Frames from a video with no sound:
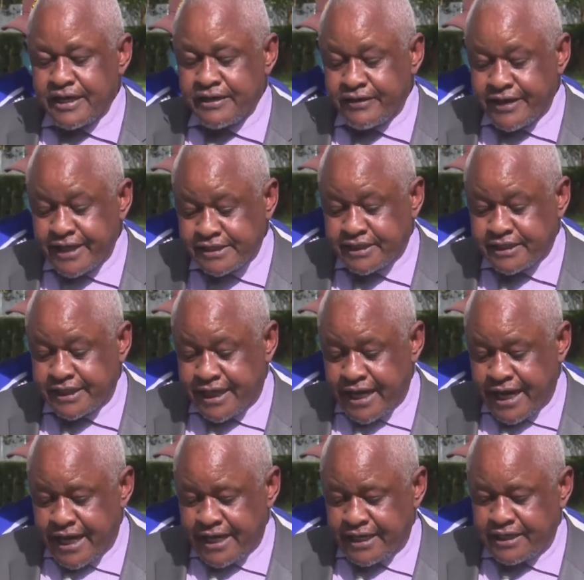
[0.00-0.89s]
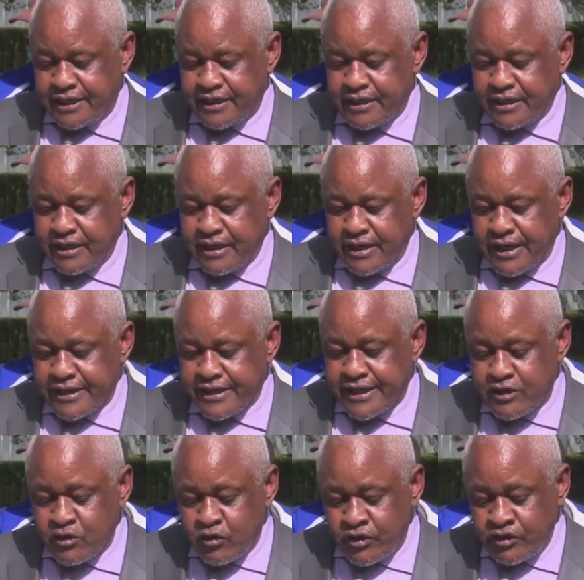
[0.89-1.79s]
In this regard,
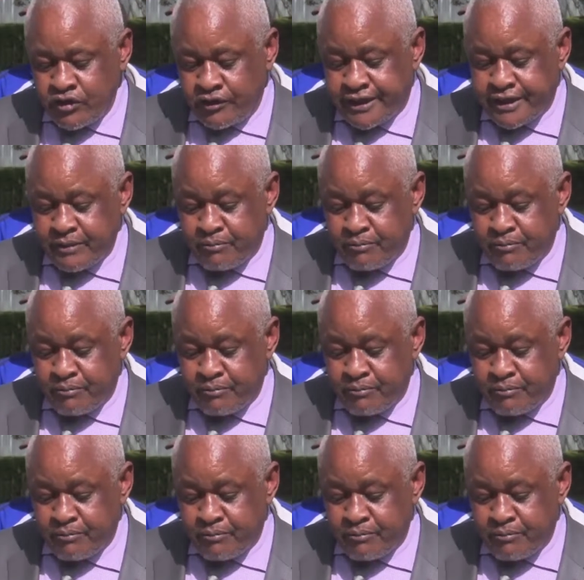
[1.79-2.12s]
the union